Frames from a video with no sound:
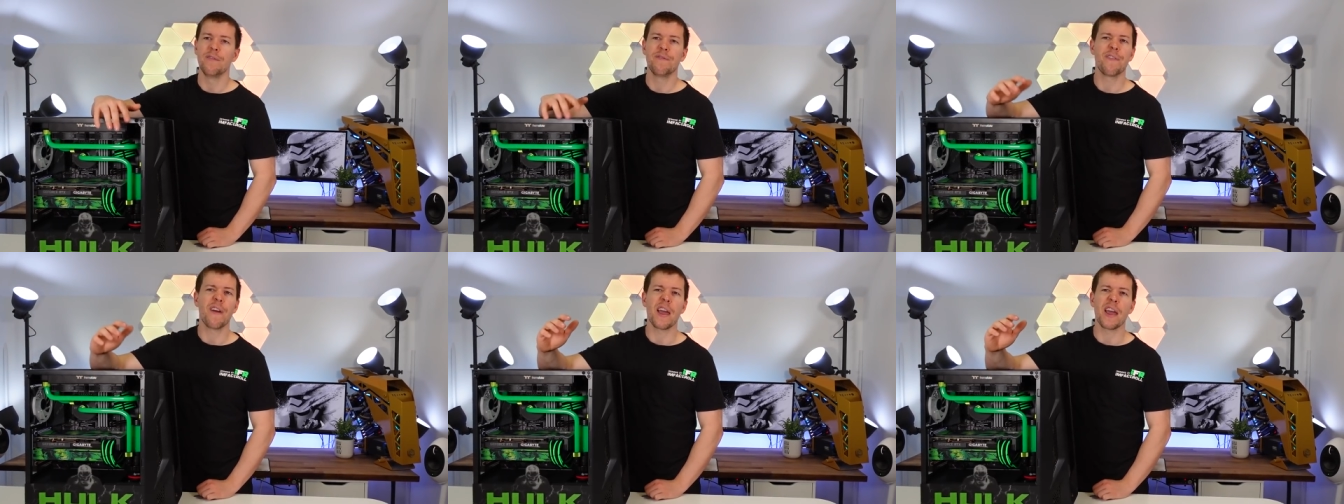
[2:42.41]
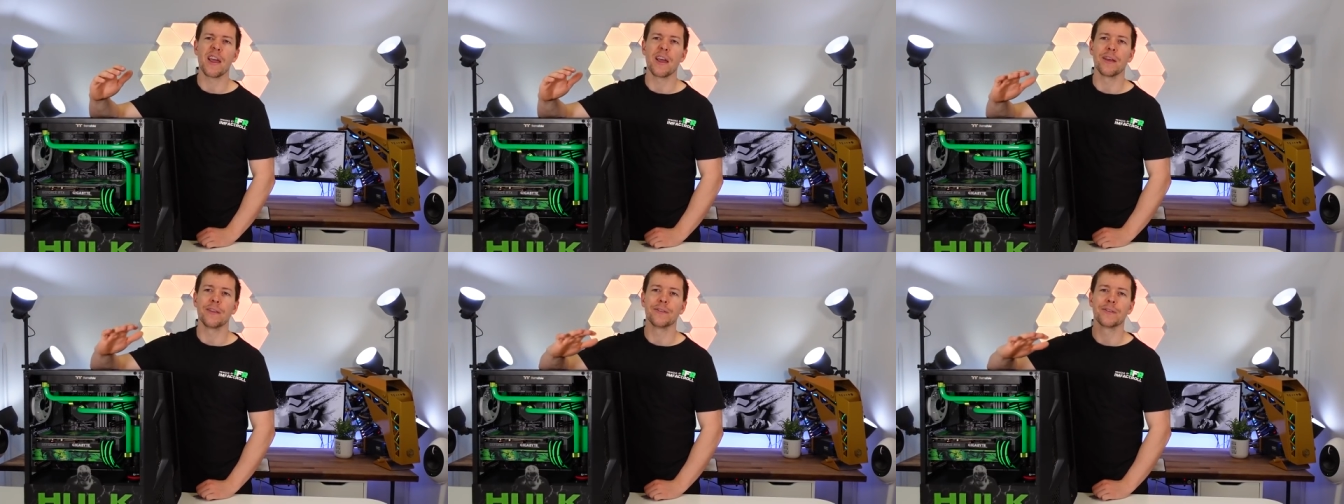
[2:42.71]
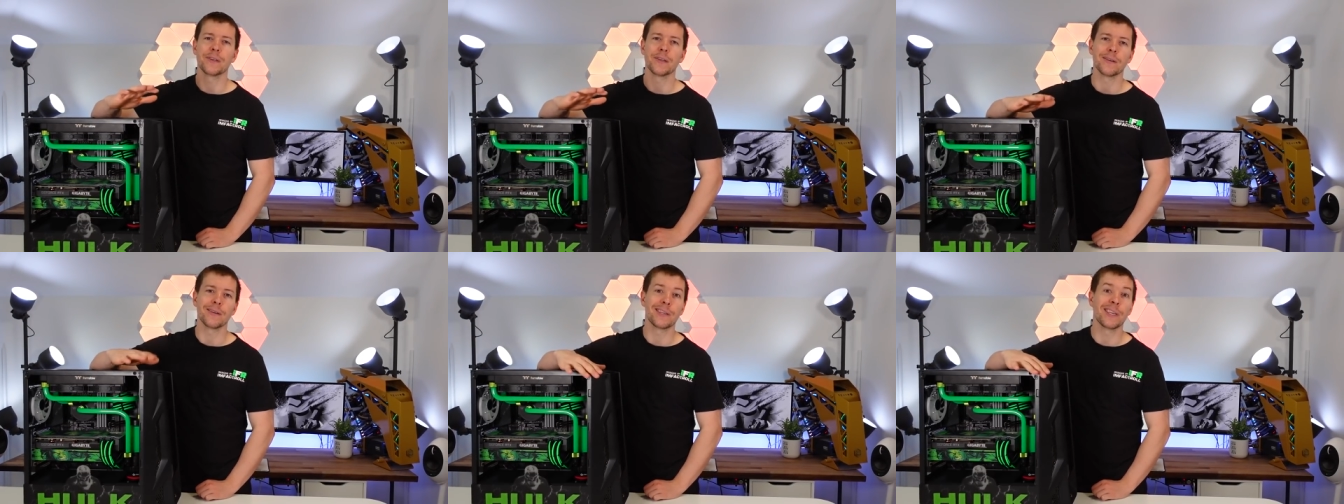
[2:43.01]

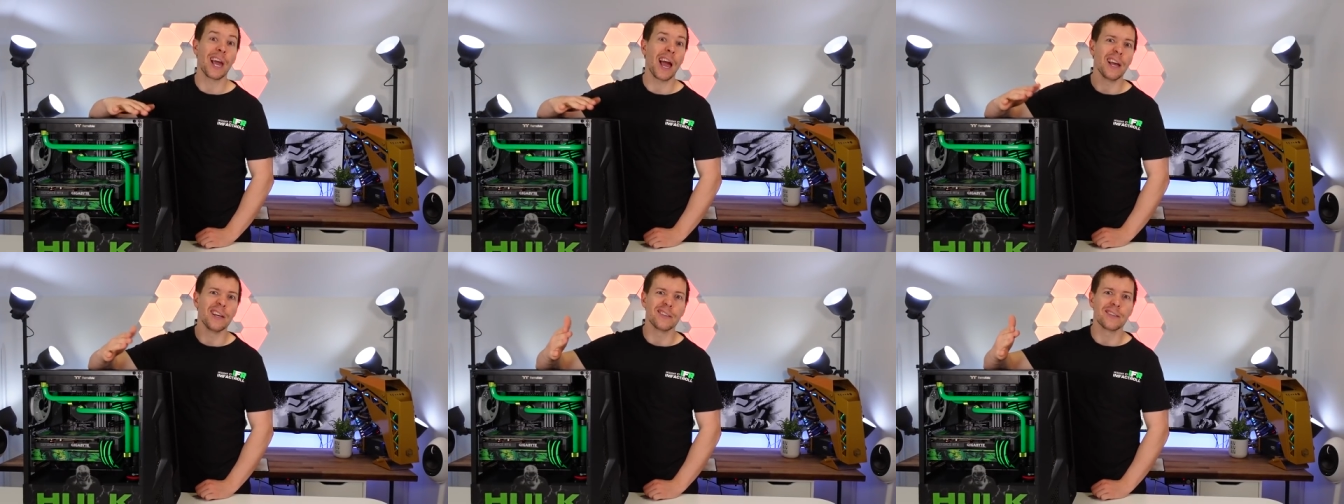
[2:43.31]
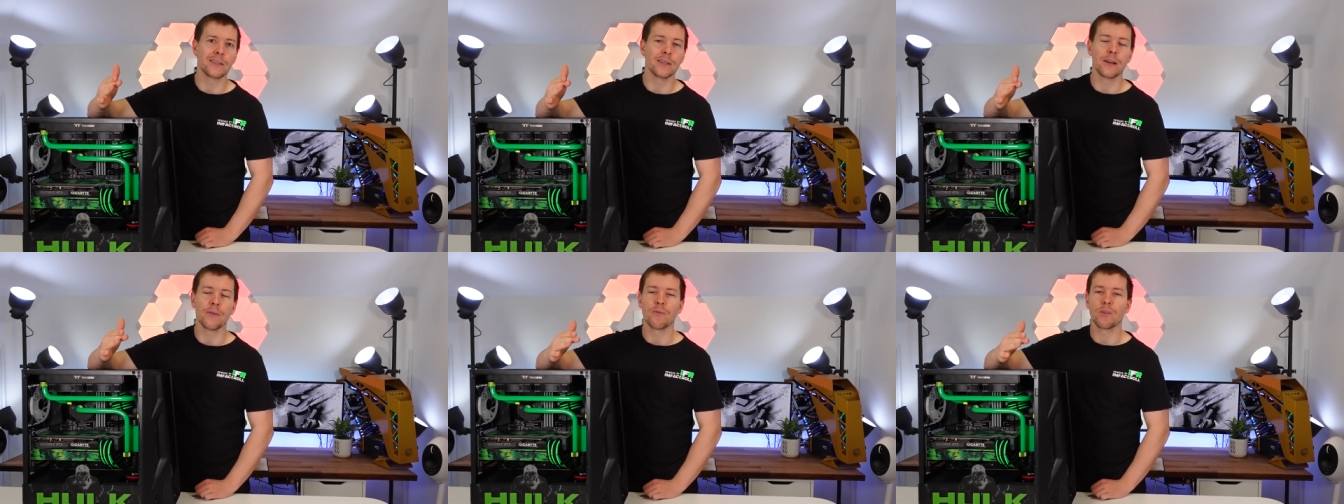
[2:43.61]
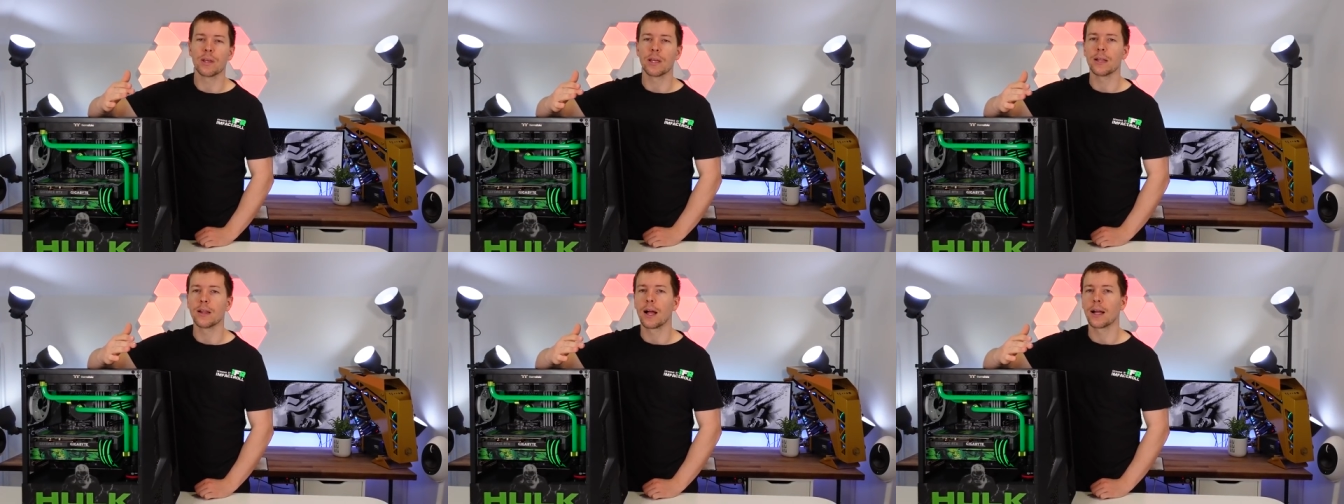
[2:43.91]
fans and case and
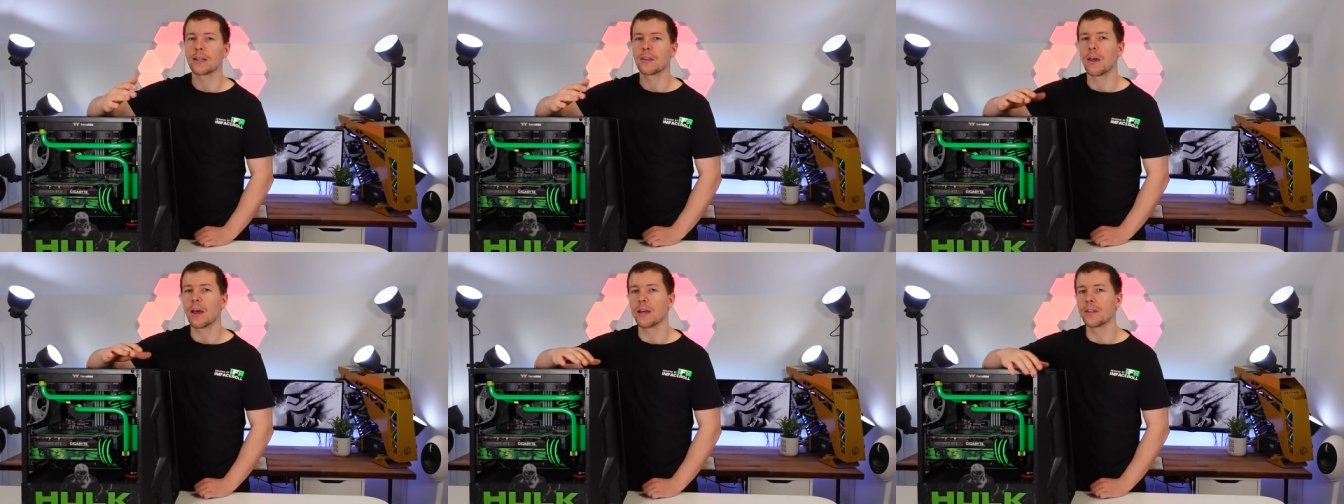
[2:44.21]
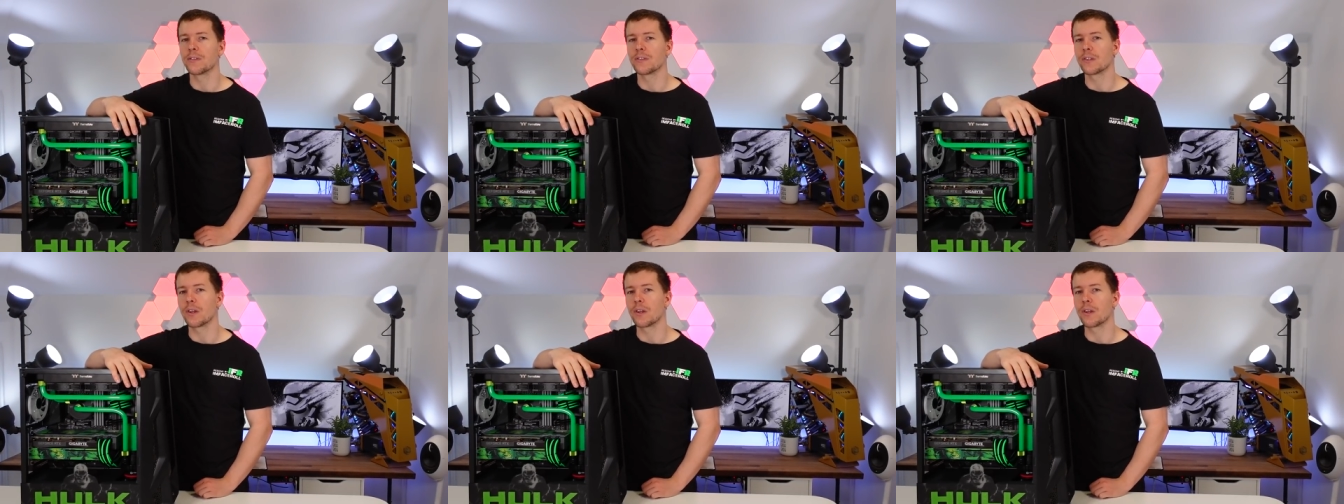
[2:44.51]
everything like that.